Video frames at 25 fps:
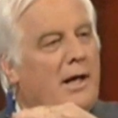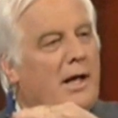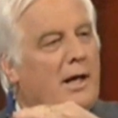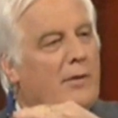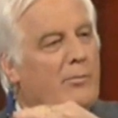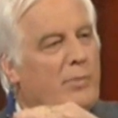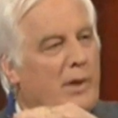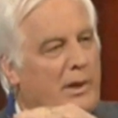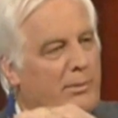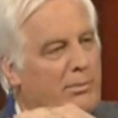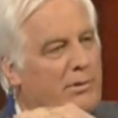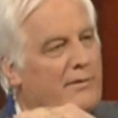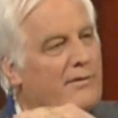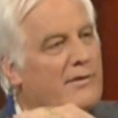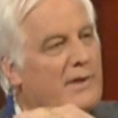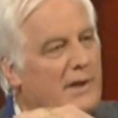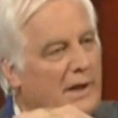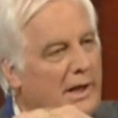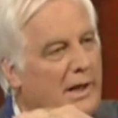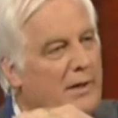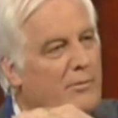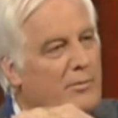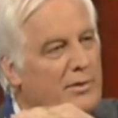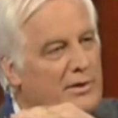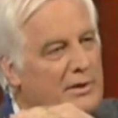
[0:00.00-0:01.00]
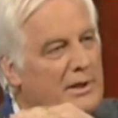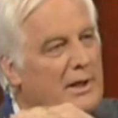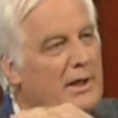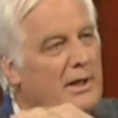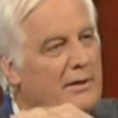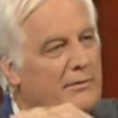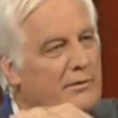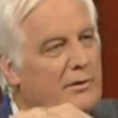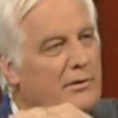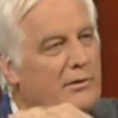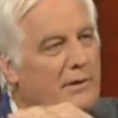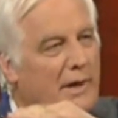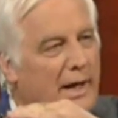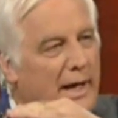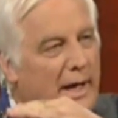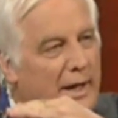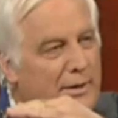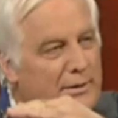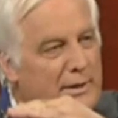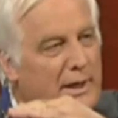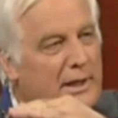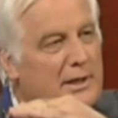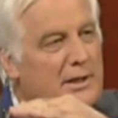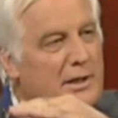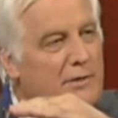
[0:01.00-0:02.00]
and people have claimed sea level
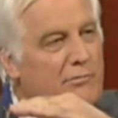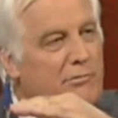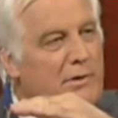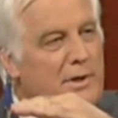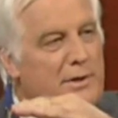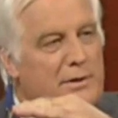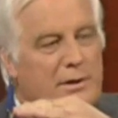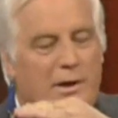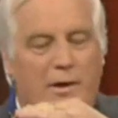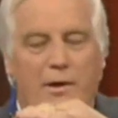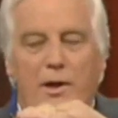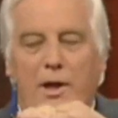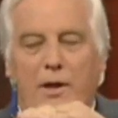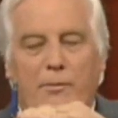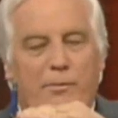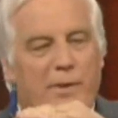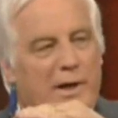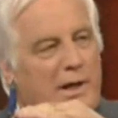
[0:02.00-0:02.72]
has actually risen.